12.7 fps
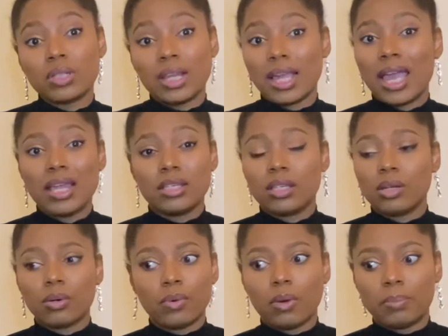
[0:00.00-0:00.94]
Like I didn't
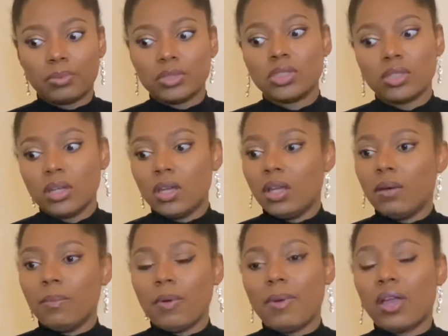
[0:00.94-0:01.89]
up rich,
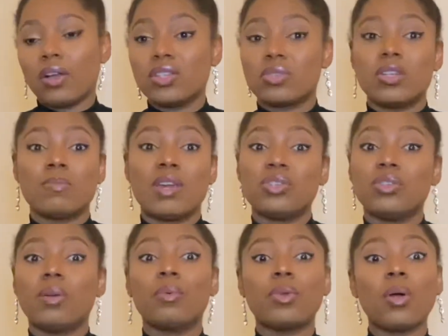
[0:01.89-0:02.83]
but by God's grace, my children
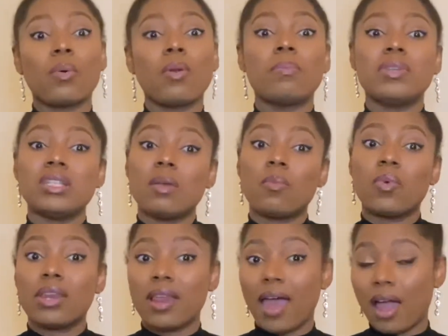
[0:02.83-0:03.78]
will not grow up the same way
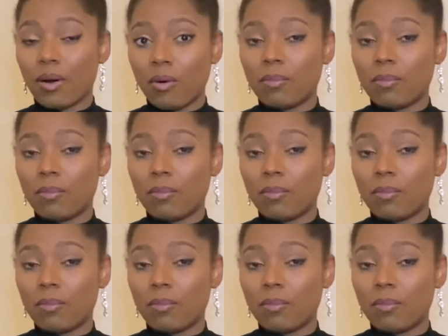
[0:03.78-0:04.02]
that I grew up.